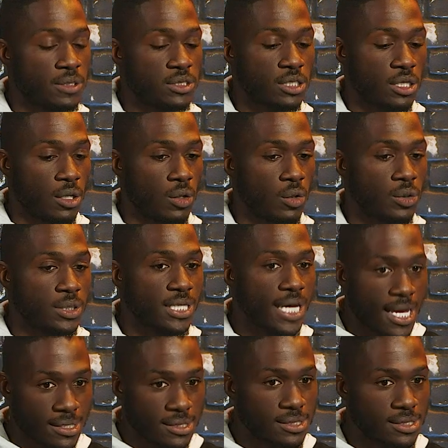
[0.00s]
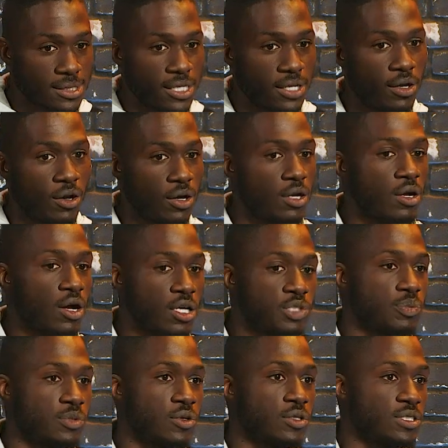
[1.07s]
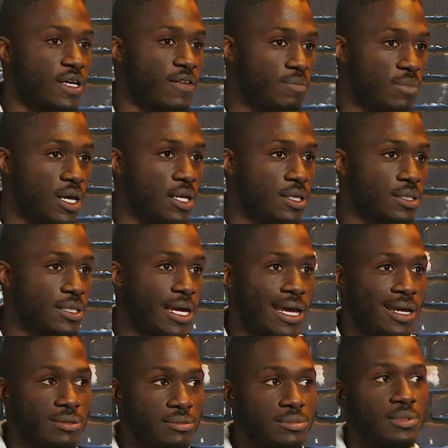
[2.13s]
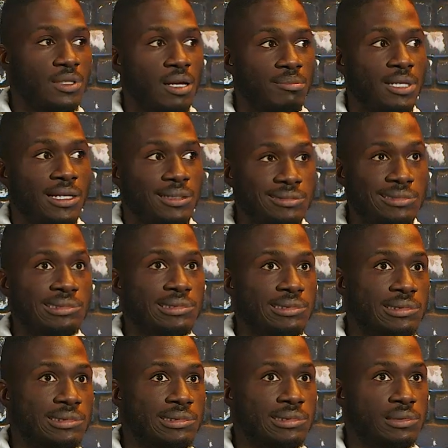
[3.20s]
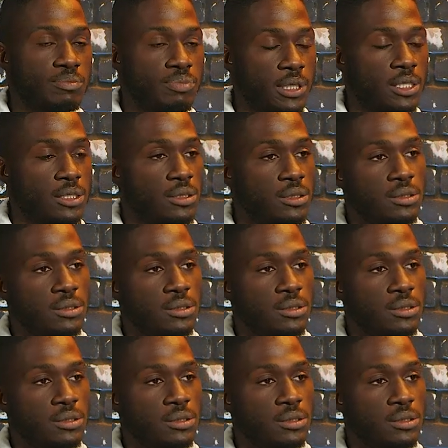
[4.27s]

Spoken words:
So, yes, there are entrepreneurs I've met that I'm like, but